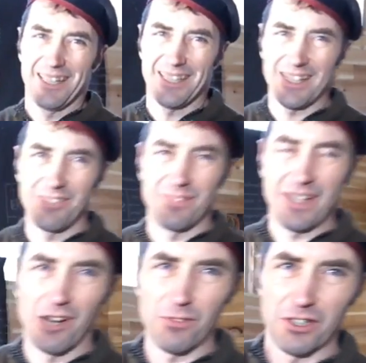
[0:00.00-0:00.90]
gotta be
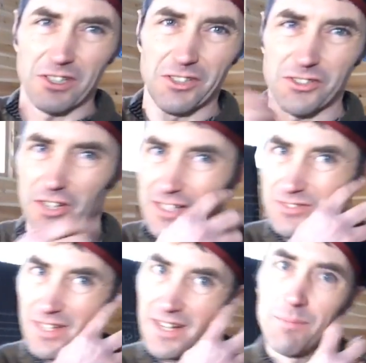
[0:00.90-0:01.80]
careful and close your eyes
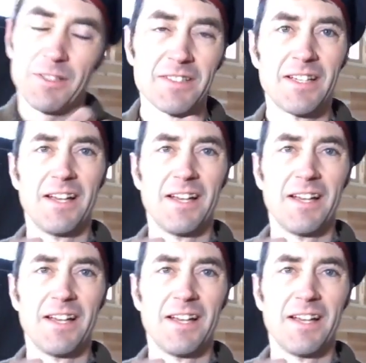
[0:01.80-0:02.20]
when that happens.